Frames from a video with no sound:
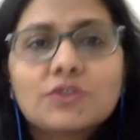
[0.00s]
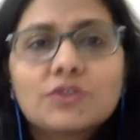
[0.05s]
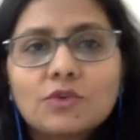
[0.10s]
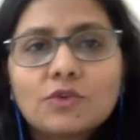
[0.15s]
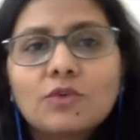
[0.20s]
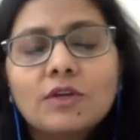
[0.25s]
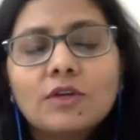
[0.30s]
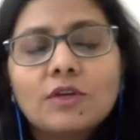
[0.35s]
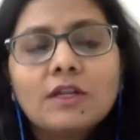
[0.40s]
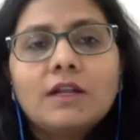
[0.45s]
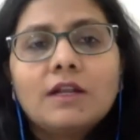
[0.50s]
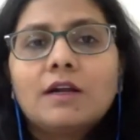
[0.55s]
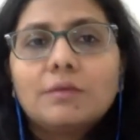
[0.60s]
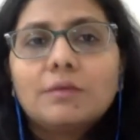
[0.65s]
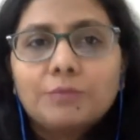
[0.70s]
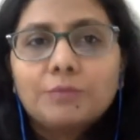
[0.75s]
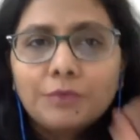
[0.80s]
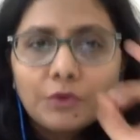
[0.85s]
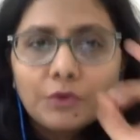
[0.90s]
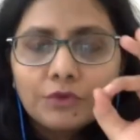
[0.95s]
So a
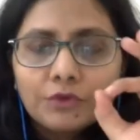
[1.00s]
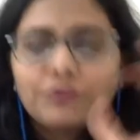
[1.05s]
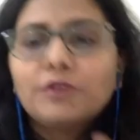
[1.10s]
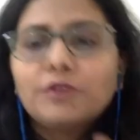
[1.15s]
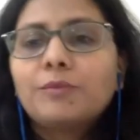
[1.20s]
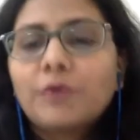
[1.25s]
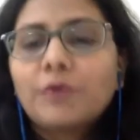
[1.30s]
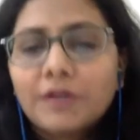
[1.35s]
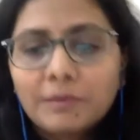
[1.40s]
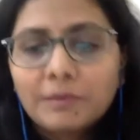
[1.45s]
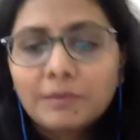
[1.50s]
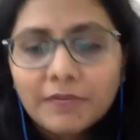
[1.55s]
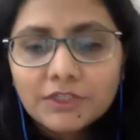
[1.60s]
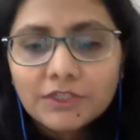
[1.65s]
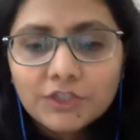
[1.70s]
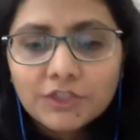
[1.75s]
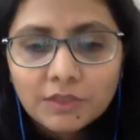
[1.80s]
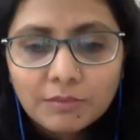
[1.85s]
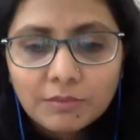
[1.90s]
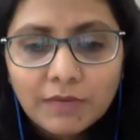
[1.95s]
beautiful point
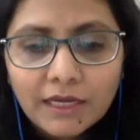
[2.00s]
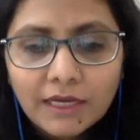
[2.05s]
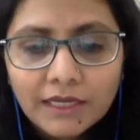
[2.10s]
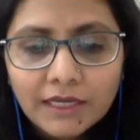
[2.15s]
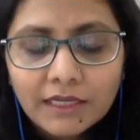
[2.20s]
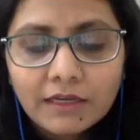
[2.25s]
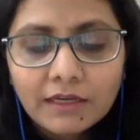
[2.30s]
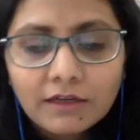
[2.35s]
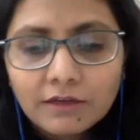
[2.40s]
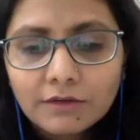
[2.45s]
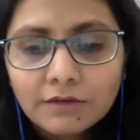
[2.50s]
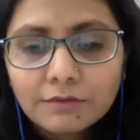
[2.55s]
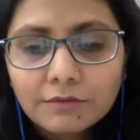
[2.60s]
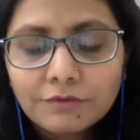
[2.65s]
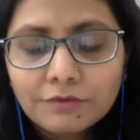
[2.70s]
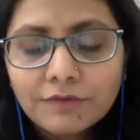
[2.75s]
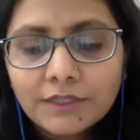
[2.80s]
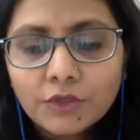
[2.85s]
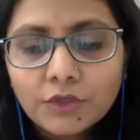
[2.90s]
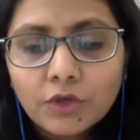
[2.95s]
mentioned by
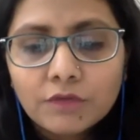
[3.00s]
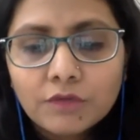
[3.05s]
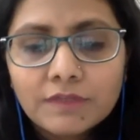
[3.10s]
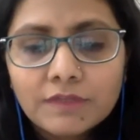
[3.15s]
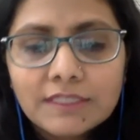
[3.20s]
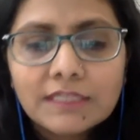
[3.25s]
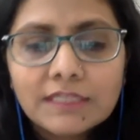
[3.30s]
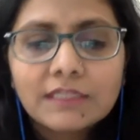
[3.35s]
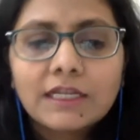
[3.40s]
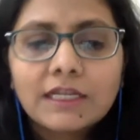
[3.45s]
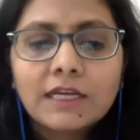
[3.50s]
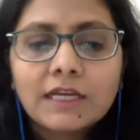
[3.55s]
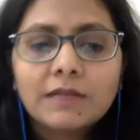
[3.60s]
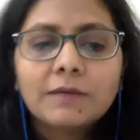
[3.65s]
Father Godvyn Saldanha.